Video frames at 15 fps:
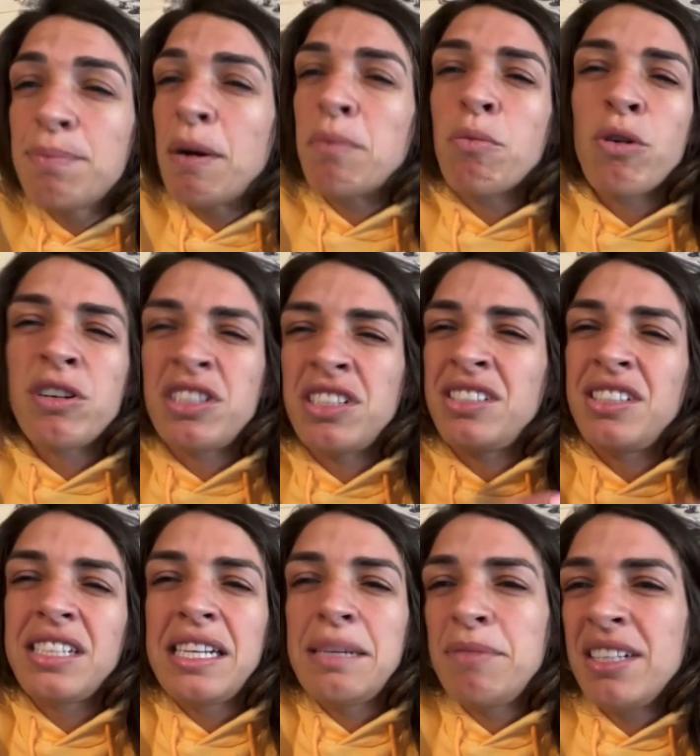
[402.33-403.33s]
but more just
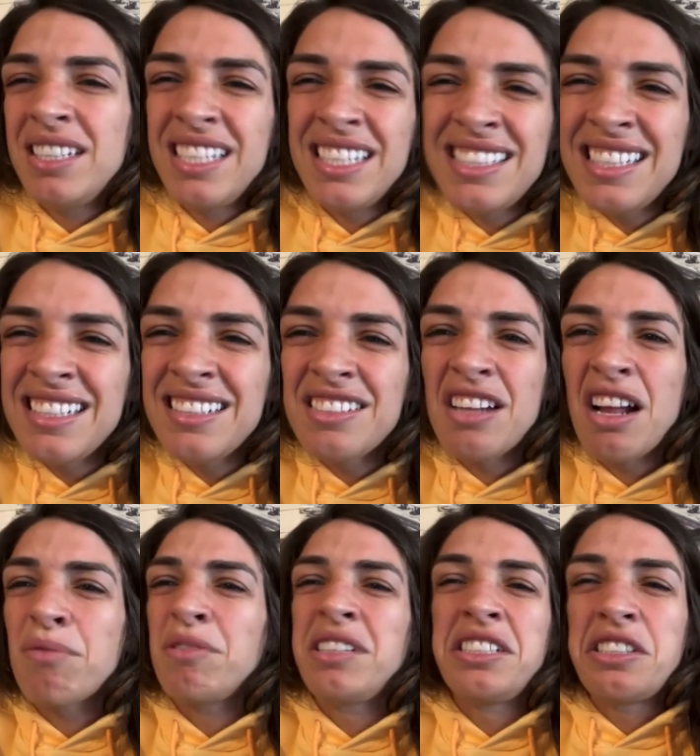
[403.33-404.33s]
to keep the distance,
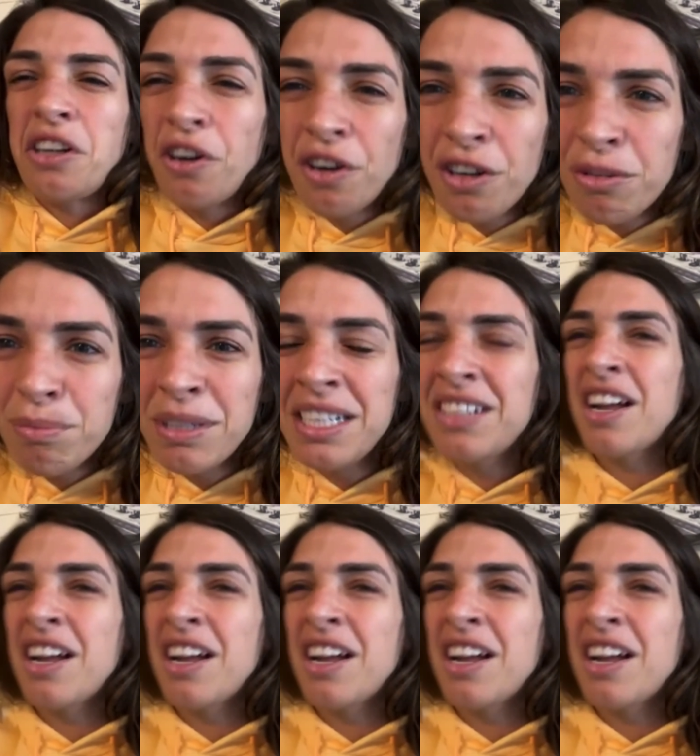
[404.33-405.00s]
not really to hurt me.